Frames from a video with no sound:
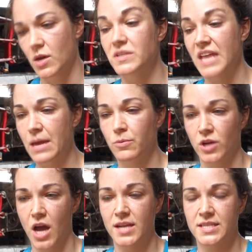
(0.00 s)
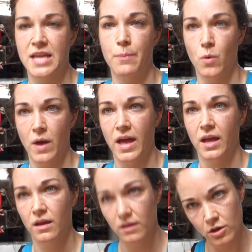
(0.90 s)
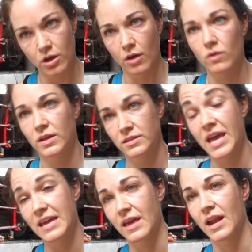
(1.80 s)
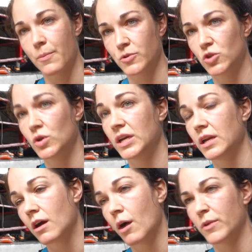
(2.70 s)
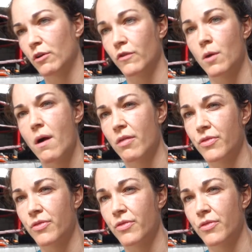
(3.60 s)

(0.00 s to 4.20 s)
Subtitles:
I was able to kind of step away, you know, and take that opportunity to come here for a month.